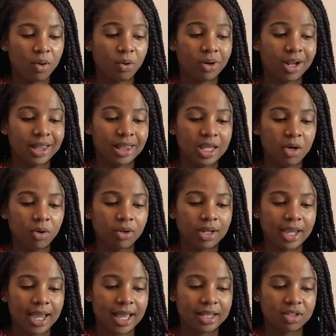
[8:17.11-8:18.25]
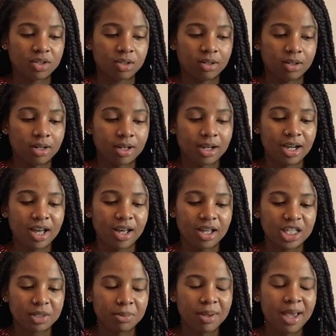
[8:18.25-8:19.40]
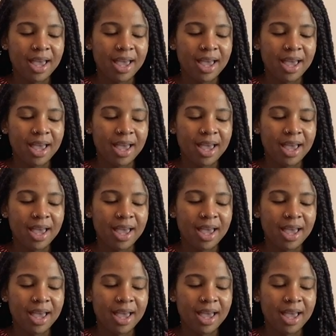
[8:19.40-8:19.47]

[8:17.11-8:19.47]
or a Leo Cancer cusp.